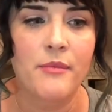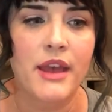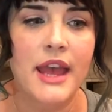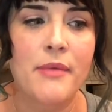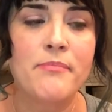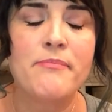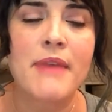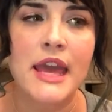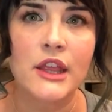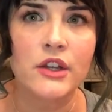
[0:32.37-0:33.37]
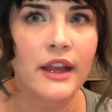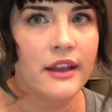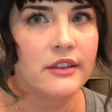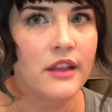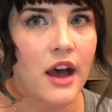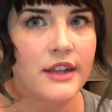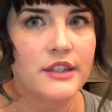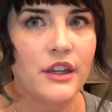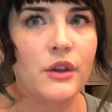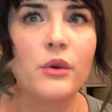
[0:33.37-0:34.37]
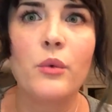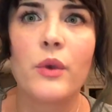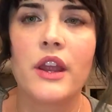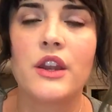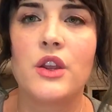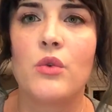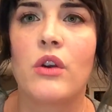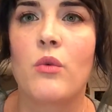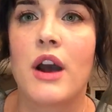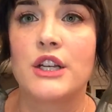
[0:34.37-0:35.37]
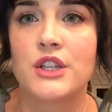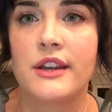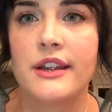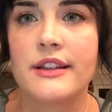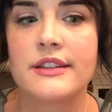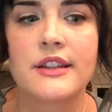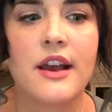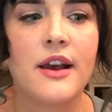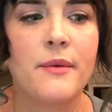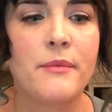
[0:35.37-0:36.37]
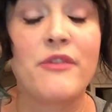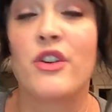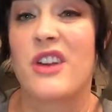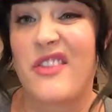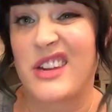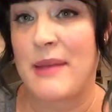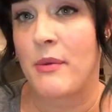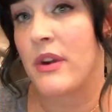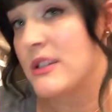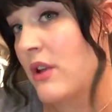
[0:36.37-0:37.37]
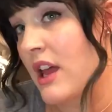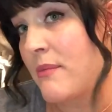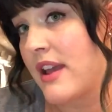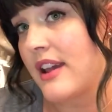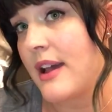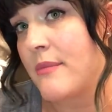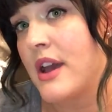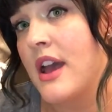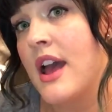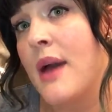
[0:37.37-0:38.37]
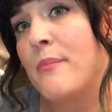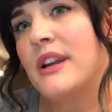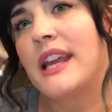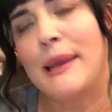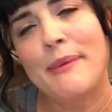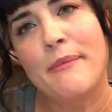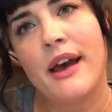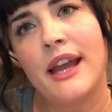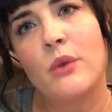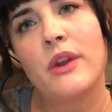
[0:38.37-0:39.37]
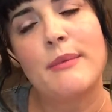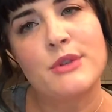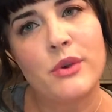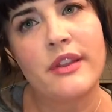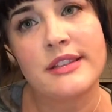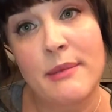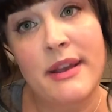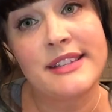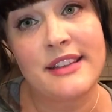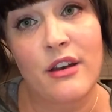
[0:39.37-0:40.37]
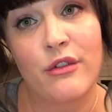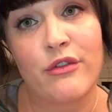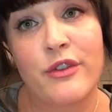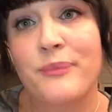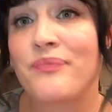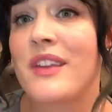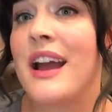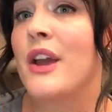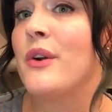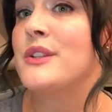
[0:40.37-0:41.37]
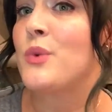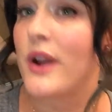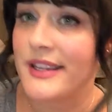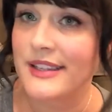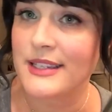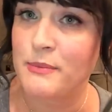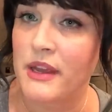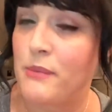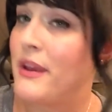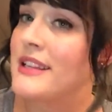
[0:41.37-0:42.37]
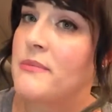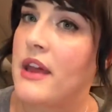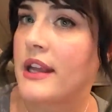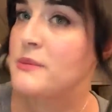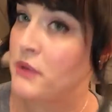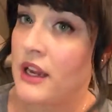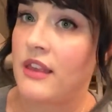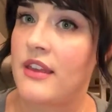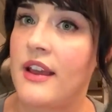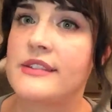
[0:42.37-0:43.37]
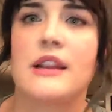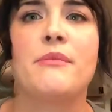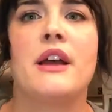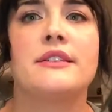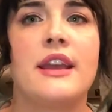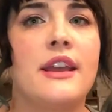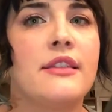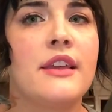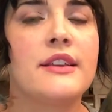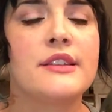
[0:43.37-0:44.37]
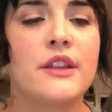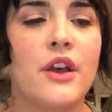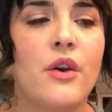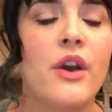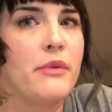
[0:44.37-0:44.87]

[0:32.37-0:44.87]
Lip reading: It may look like a lot to you when you are watching it, if you're not the type that wears a lot of makeup. But keep in mind, when I'm doing this on myself, I go at twice the speed because I'm not explaining things and I'm not taking things slow.